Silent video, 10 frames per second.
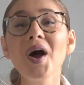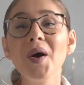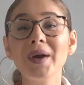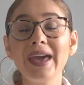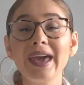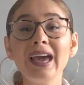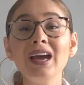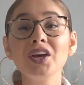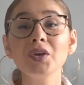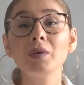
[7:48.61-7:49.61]

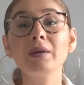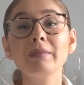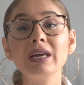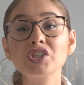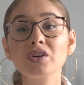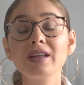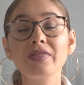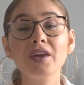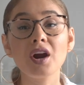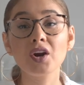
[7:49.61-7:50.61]
Okay, you want to make sure
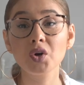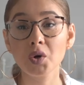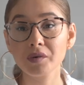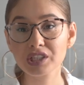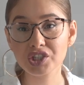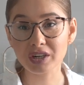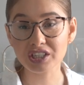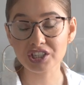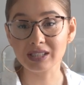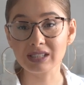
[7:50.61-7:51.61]
that there are no
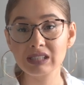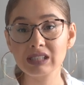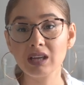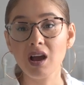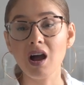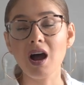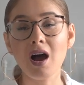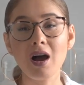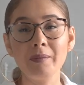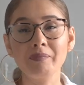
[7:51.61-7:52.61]
restrictions
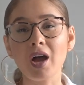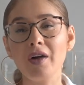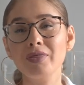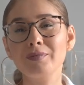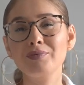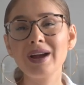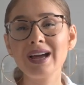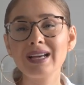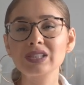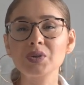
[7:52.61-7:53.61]
on the
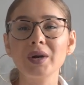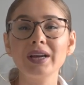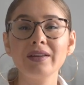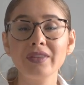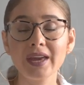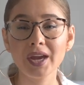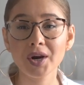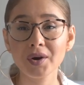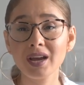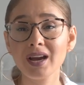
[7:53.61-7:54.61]
breast or in the
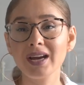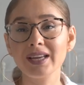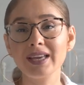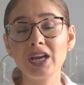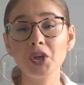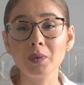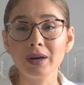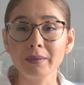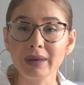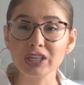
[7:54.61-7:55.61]
area. Again, you
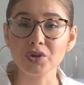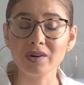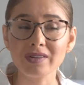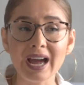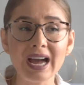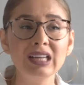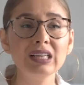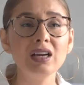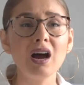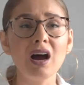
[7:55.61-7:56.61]
want to make sure that
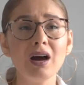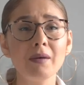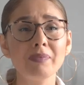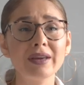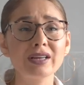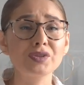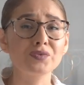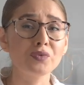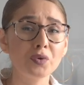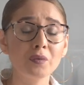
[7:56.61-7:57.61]
there's
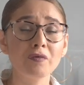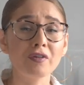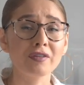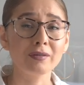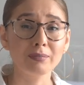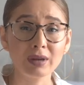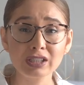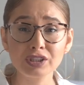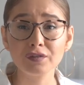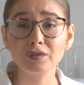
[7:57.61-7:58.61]
room for the
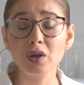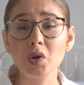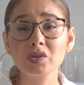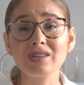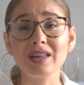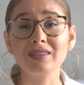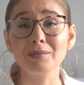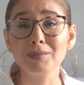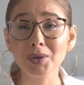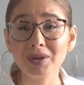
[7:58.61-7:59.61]
blood to flow so that
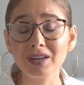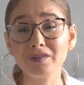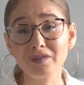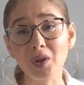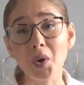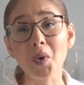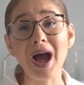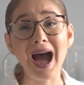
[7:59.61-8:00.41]
the milk can flow